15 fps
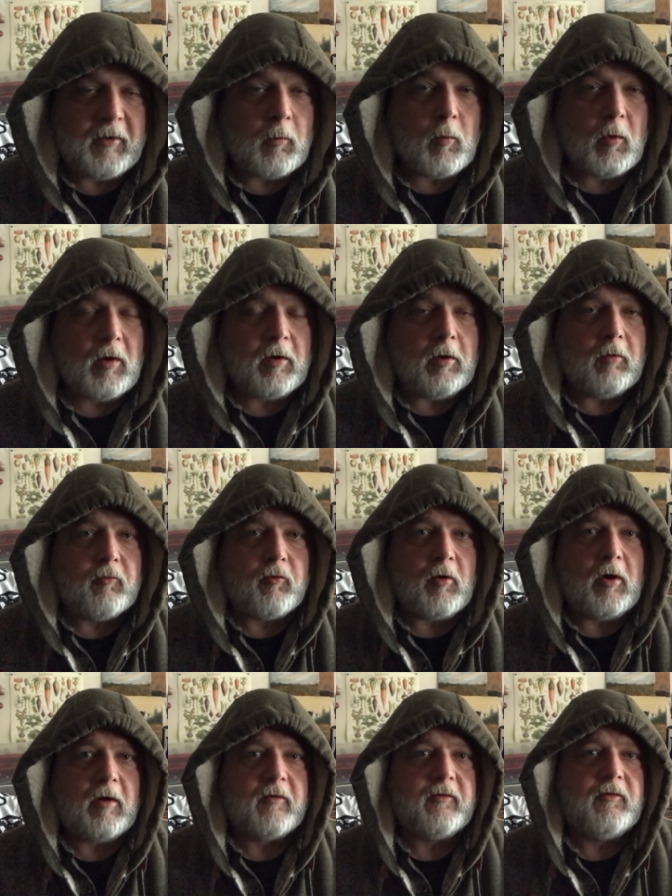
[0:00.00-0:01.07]
There were no
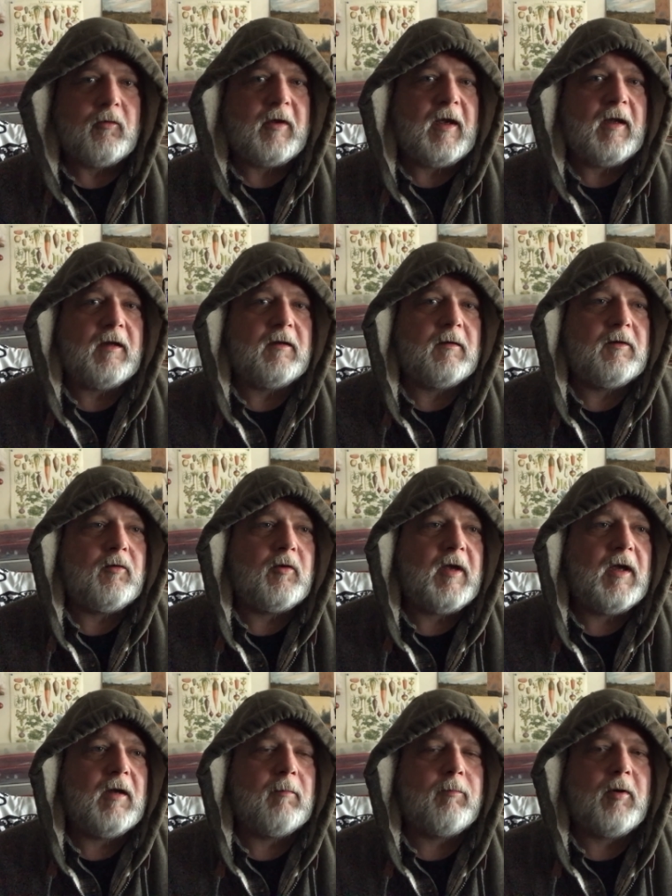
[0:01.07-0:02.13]
trucks. You can't, you
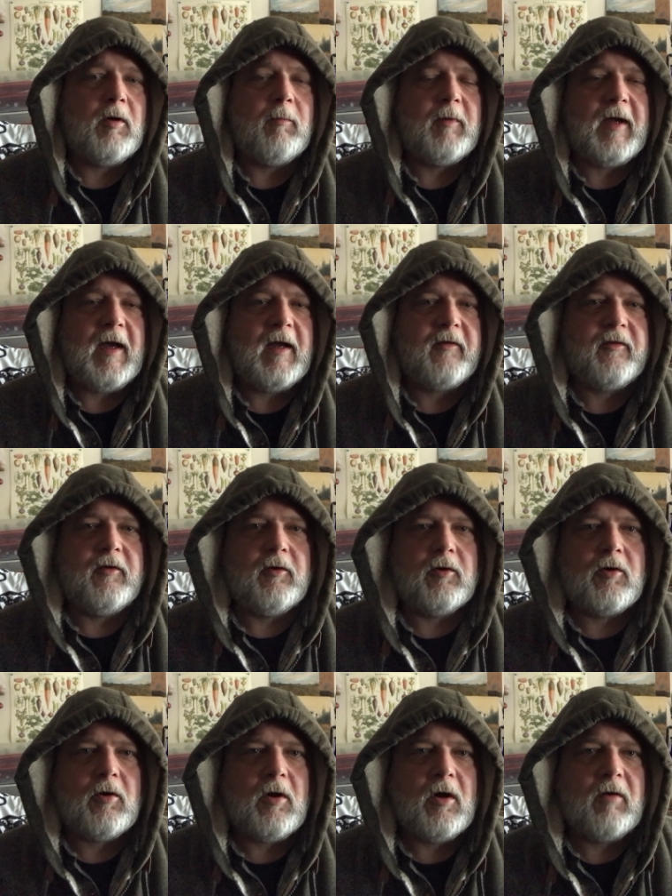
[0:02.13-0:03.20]
can't pump gas into your
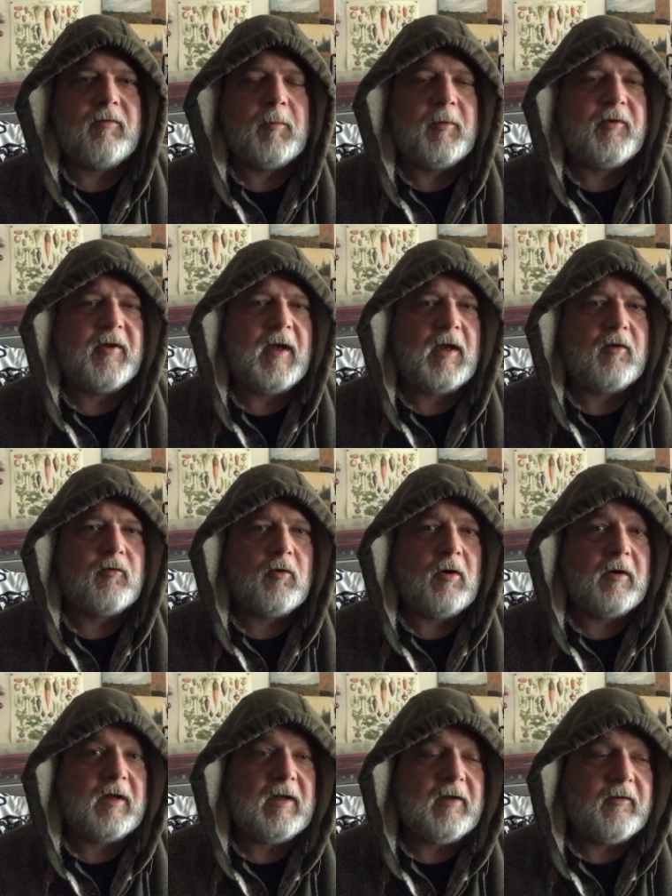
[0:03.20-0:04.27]
car from a tank
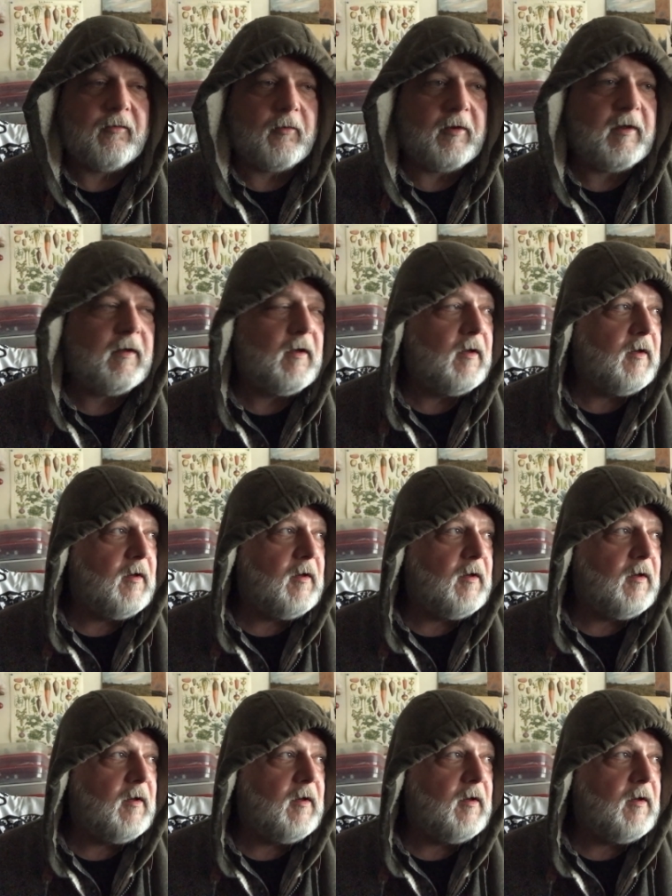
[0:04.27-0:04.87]
truck easily.